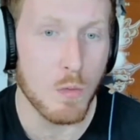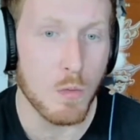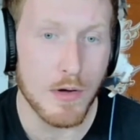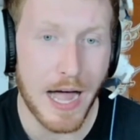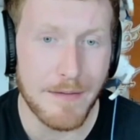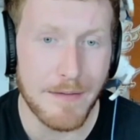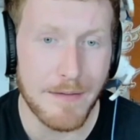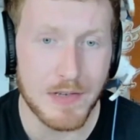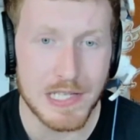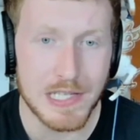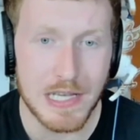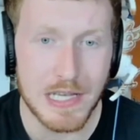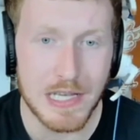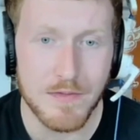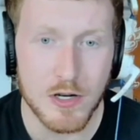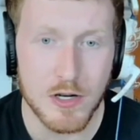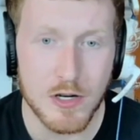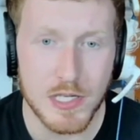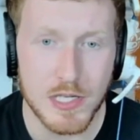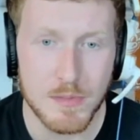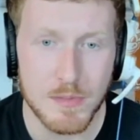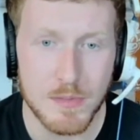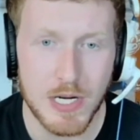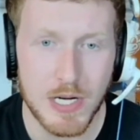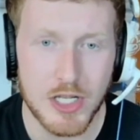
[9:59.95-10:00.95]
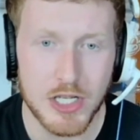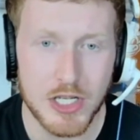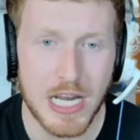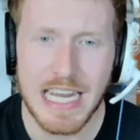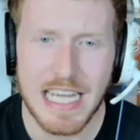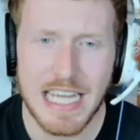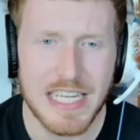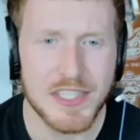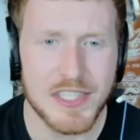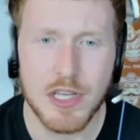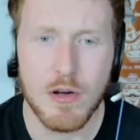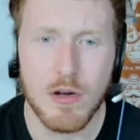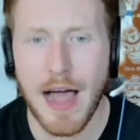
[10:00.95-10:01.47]
have to see versus Michigan. He
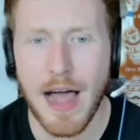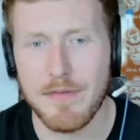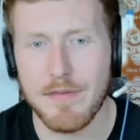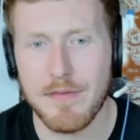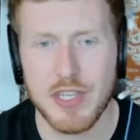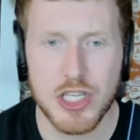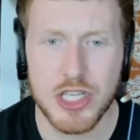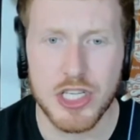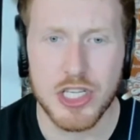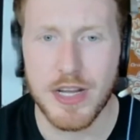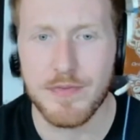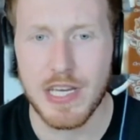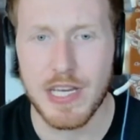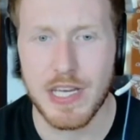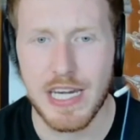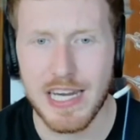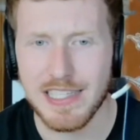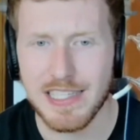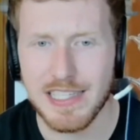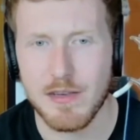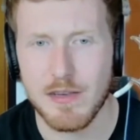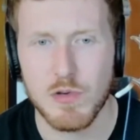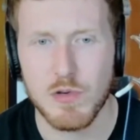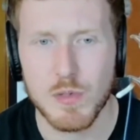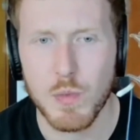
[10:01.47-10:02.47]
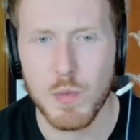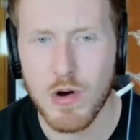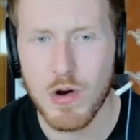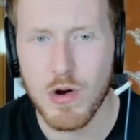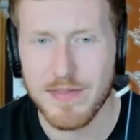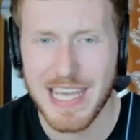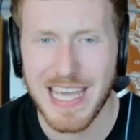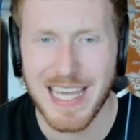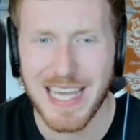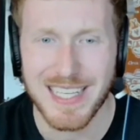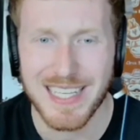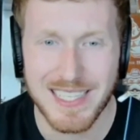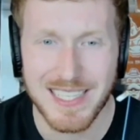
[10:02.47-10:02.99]
still had the shiftiness. It was more of
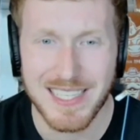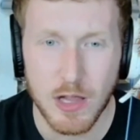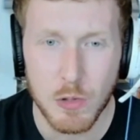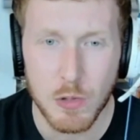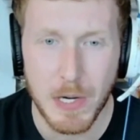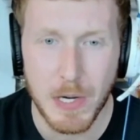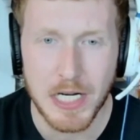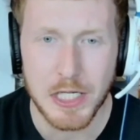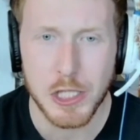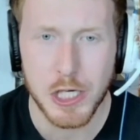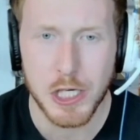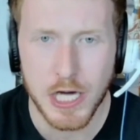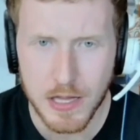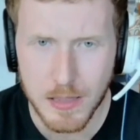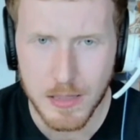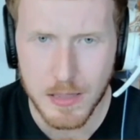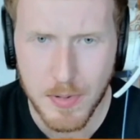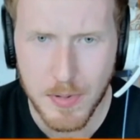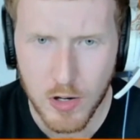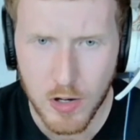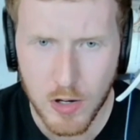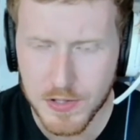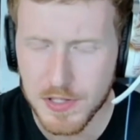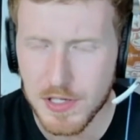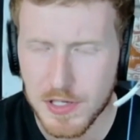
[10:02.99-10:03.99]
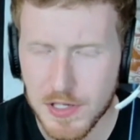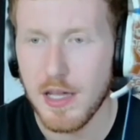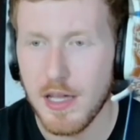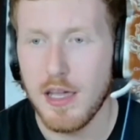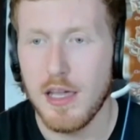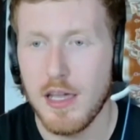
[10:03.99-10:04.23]
the acceleration in the burst.